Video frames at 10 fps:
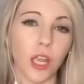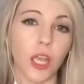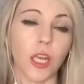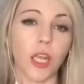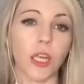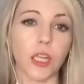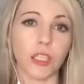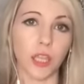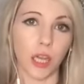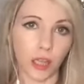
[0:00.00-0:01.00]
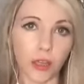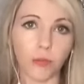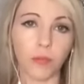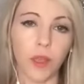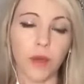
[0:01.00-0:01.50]
in an
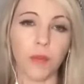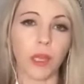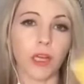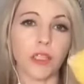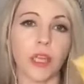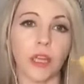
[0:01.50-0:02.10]
asylum because